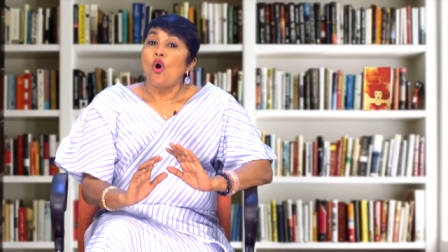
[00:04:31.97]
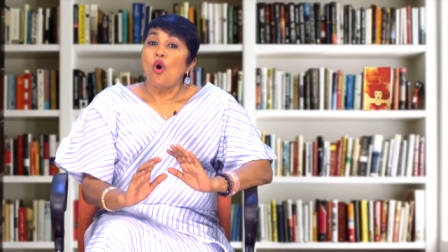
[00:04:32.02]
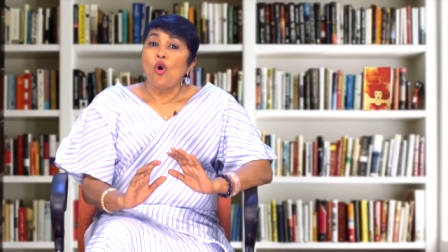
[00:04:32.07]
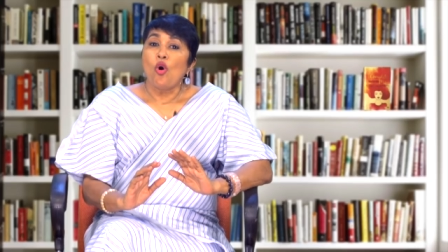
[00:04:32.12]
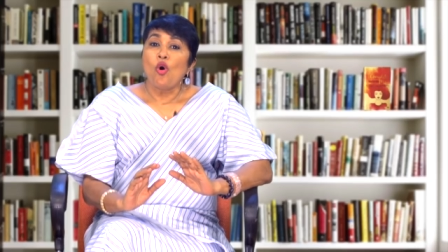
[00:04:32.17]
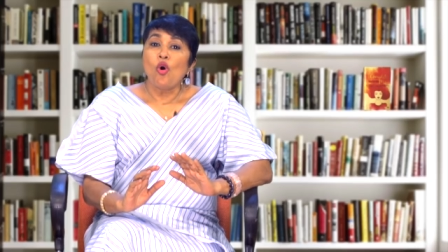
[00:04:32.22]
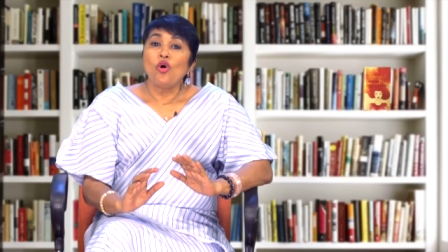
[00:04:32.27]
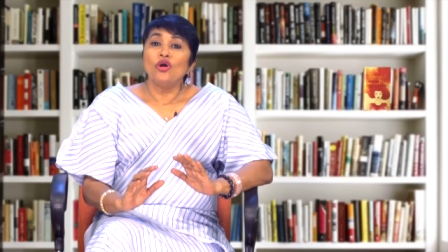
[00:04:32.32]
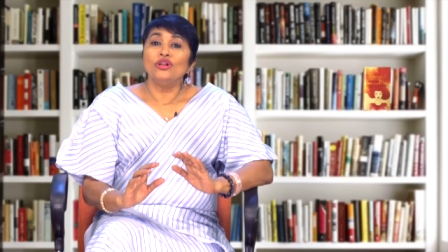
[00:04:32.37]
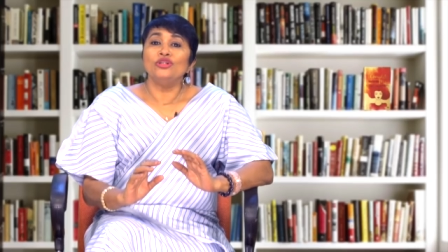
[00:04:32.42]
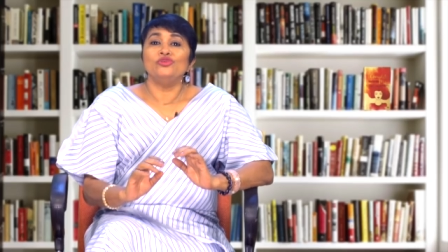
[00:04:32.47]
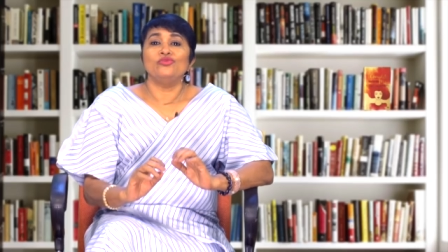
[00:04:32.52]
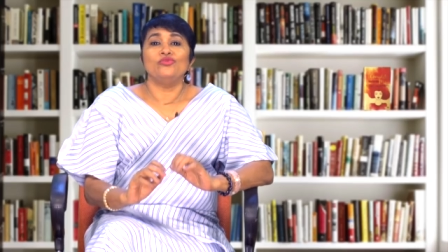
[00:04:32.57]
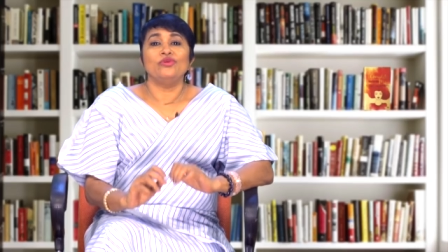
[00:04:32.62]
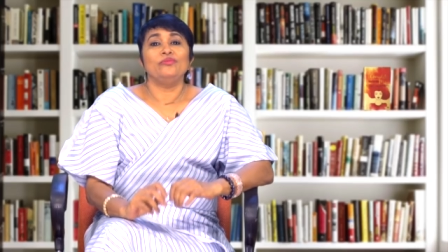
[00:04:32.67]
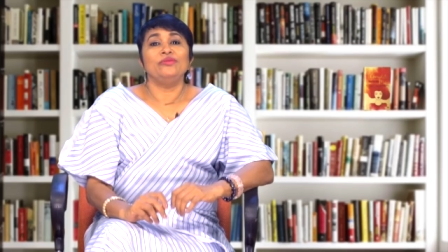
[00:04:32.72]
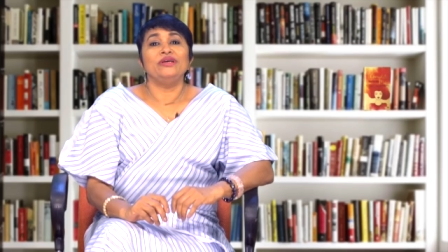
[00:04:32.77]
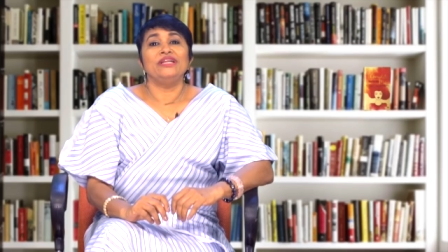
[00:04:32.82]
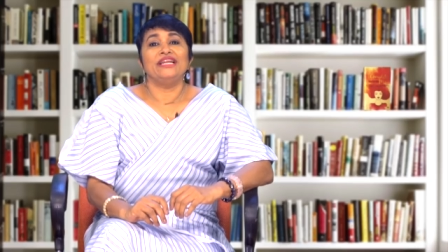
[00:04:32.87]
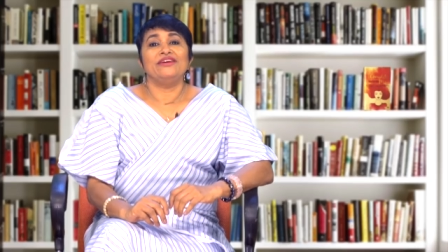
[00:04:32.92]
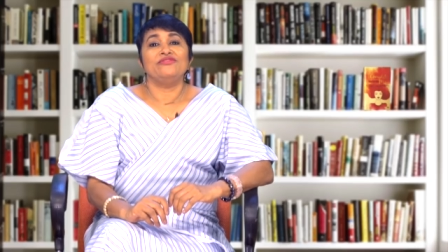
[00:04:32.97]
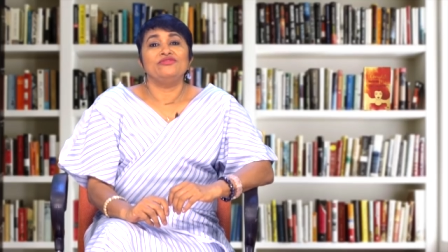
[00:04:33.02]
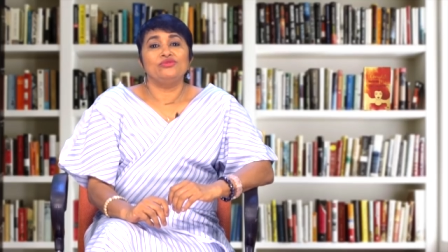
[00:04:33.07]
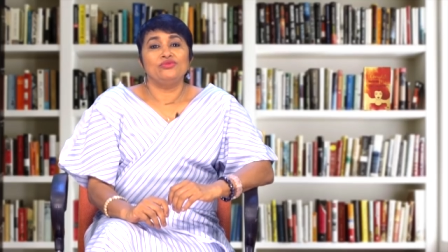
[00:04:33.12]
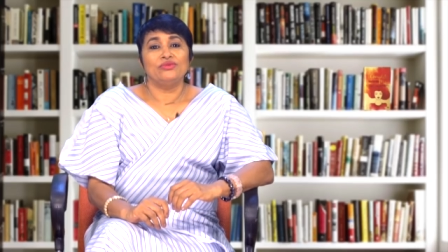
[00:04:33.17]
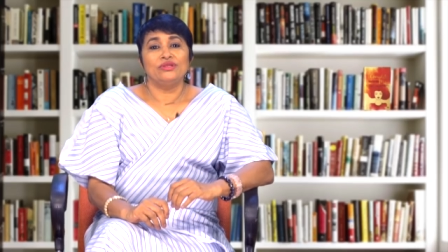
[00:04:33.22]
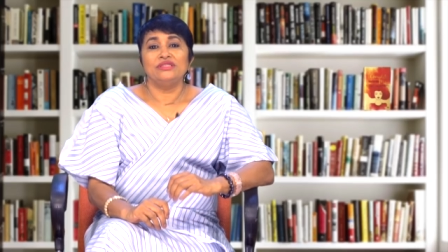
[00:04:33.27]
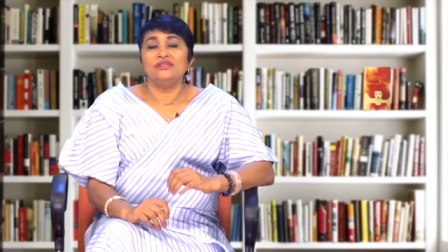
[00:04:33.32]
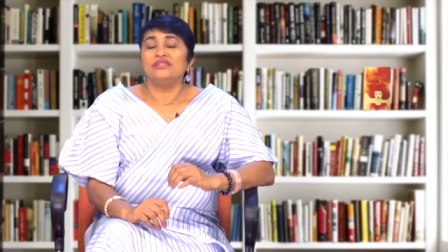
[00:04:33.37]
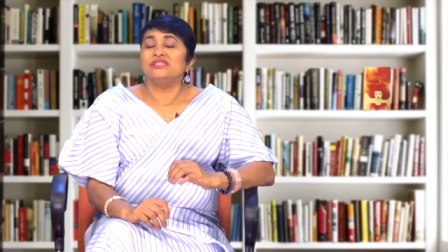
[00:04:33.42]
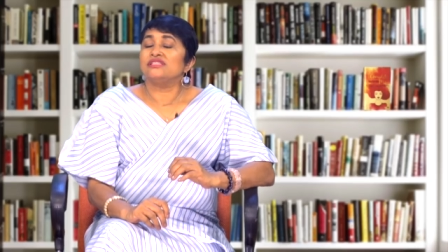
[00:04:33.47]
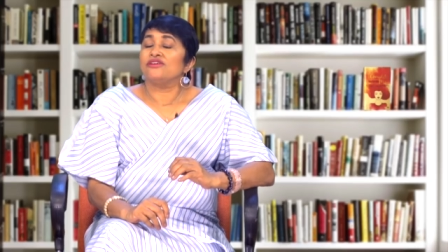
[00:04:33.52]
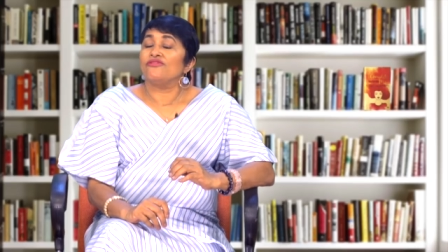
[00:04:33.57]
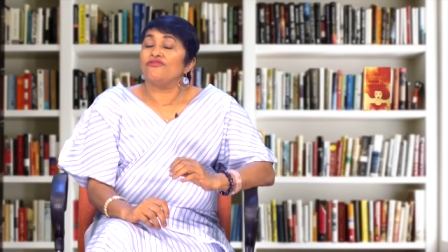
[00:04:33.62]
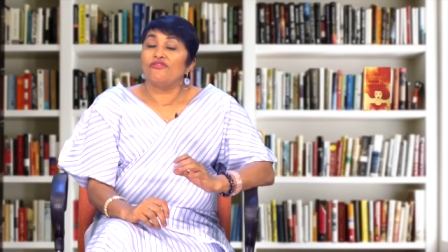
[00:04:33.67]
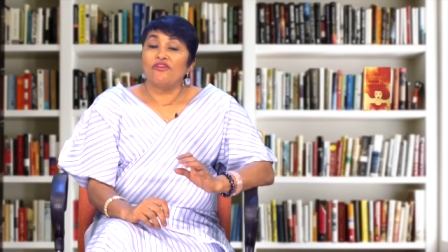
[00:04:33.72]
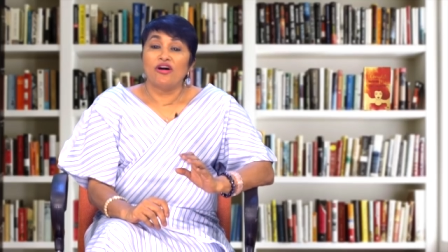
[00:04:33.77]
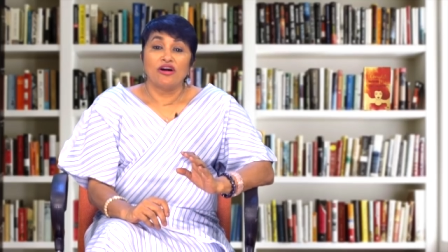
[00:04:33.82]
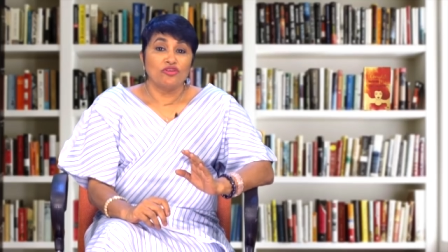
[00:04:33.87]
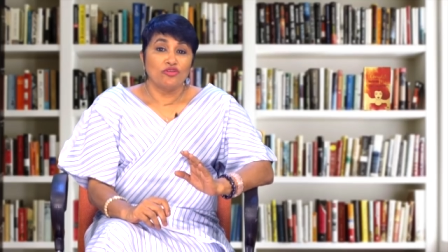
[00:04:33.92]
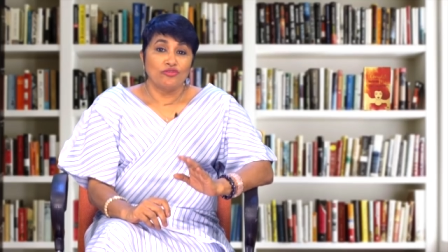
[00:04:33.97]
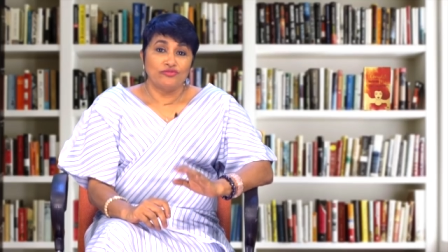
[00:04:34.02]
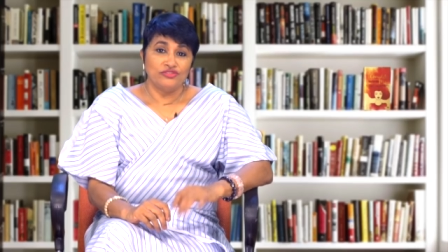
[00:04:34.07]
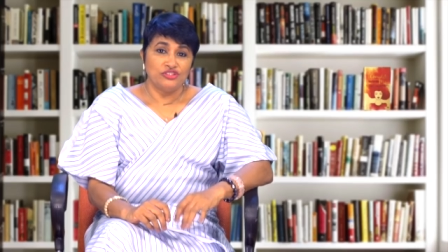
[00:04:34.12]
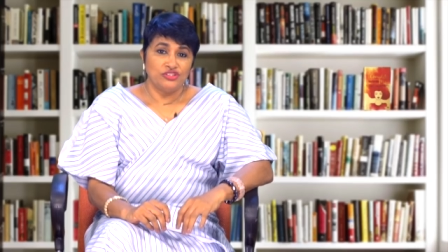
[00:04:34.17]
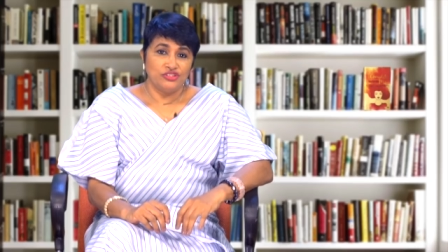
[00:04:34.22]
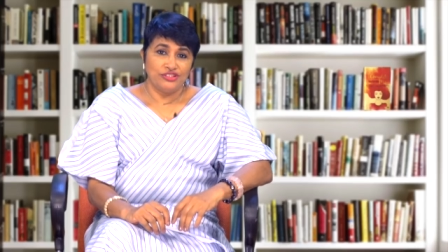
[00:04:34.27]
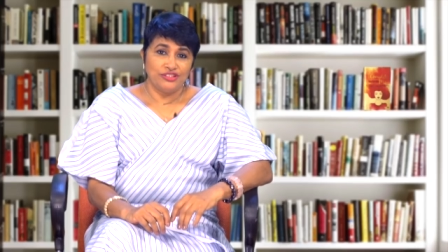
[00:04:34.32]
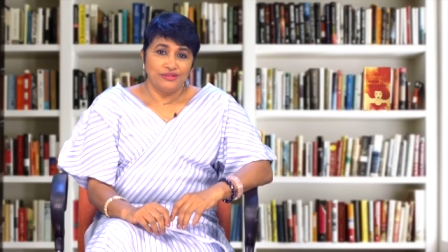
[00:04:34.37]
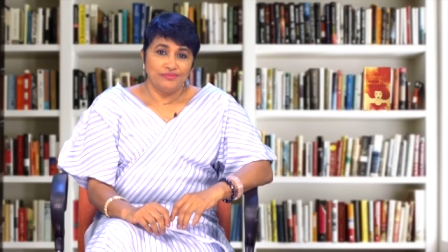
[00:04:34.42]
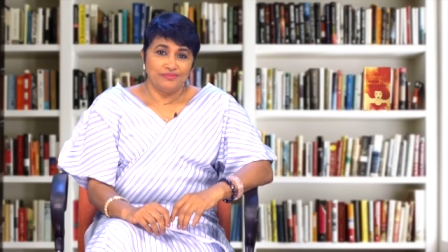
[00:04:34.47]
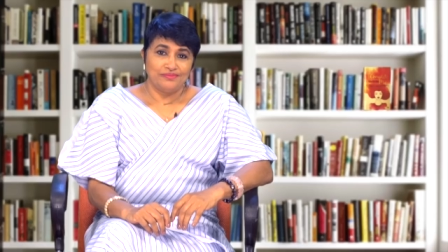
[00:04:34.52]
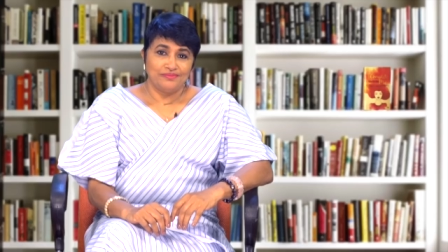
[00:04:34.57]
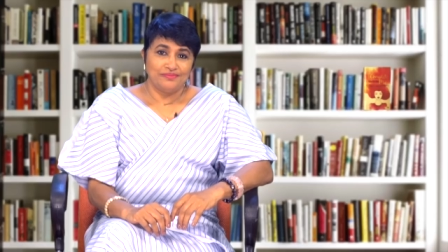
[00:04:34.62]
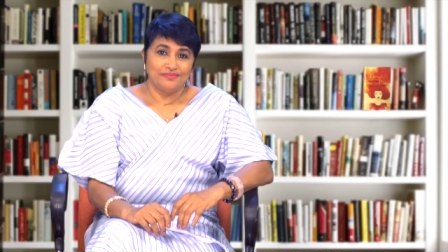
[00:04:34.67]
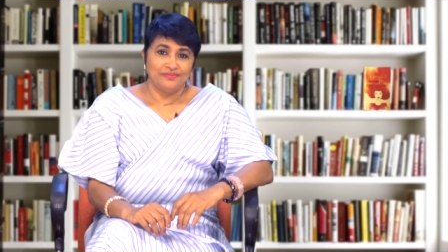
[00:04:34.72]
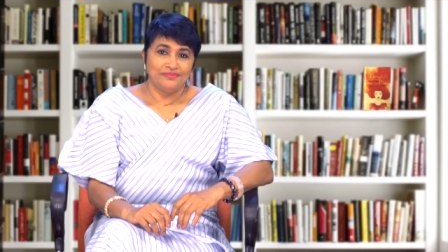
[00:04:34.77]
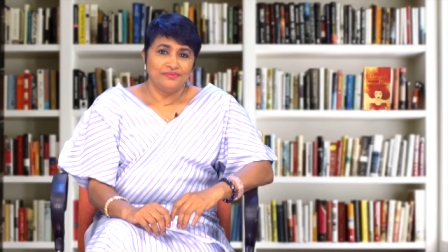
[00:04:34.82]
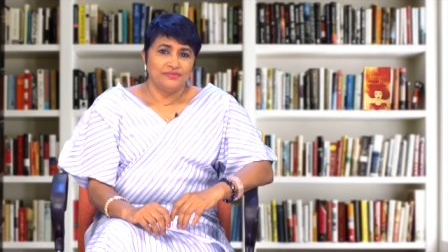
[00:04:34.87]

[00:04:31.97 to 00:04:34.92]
all you will be left with is a far off dream.